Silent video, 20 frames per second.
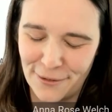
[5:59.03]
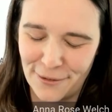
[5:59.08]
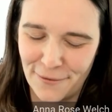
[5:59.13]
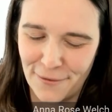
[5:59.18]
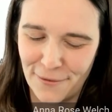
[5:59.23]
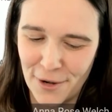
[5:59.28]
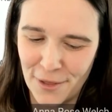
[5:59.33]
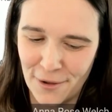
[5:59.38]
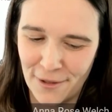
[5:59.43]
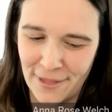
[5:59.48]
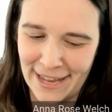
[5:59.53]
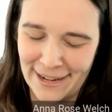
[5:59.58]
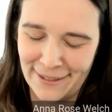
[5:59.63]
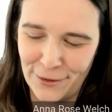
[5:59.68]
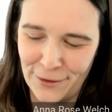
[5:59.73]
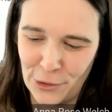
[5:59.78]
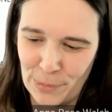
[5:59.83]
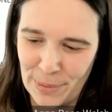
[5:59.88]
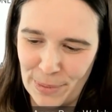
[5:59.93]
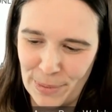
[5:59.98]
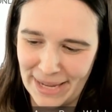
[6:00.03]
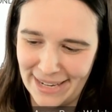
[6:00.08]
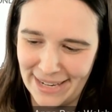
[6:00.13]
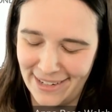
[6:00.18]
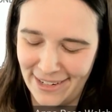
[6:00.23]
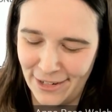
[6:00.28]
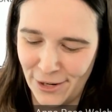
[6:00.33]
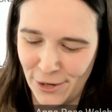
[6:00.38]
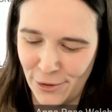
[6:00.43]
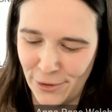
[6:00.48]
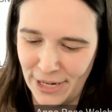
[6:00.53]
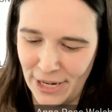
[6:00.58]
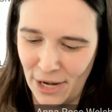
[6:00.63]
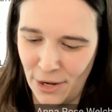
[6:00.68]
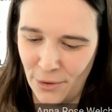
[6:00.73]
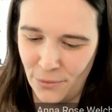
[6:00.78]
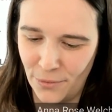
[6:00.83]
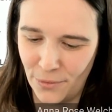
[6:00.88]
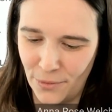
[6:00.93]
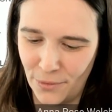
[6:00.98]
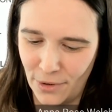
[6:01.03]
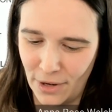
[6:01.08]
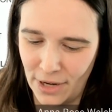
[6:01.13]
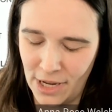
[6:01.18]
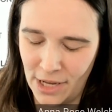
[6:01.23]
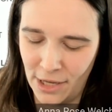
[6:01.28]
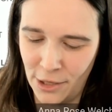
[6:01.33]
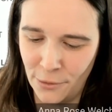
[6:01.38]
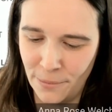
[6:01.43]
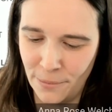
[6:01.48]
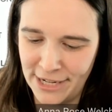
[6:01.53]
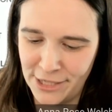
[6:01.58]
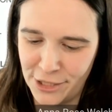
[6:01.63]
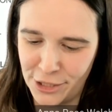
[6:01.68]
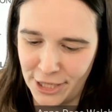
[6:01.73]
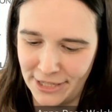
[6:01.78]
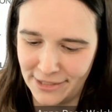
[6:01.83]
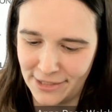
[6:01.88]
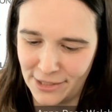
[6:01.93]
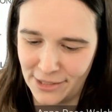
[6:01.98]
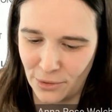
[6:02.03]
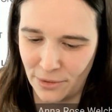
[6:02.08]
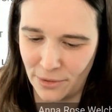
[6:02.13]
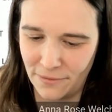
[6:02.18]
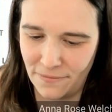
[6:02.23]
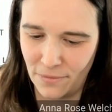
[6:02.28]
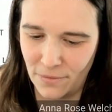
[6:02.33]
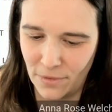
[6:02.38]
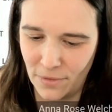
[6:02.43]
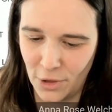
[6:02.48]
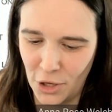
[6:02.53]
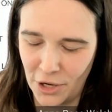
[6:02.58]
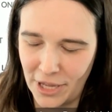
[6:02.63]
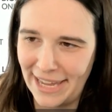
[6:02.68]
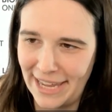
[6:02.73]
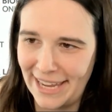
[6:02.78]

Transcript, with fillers: further that a little bit, you know, and you mentioned sort of looking